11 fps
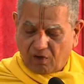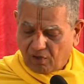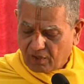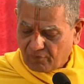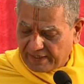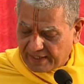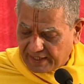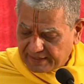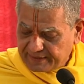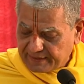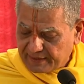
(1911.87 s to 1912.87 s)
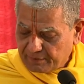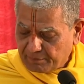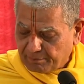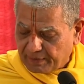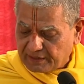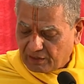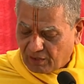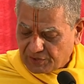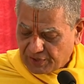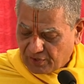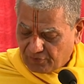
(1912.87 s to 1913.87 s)
or Vairagya, but the
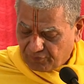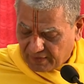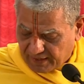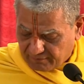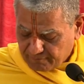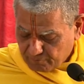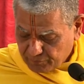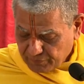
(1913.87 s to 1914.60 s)
logic of love.